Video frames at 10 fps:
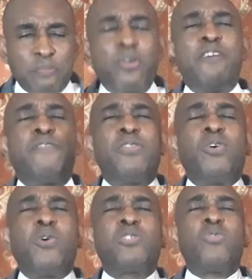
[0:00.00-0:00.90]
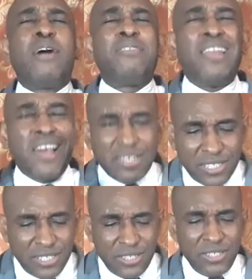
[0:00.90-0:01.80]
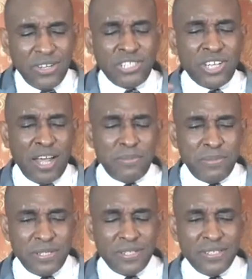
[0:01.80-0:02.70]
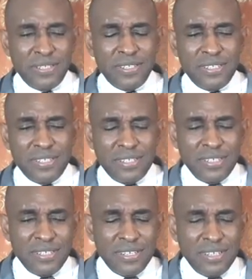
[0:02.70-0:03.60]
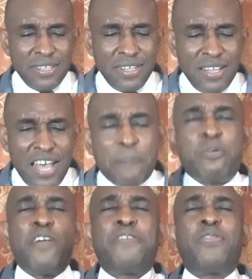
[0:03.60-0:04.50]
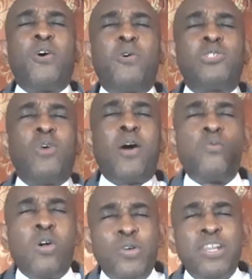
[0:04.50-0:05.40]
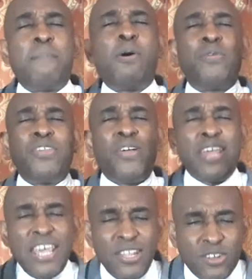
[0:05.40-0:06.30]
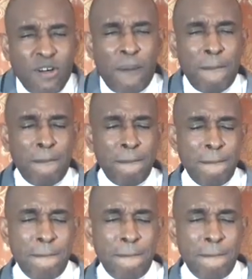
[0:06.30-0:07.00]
I pray for those who have lost their jobs. I pray for those who are worried about their income.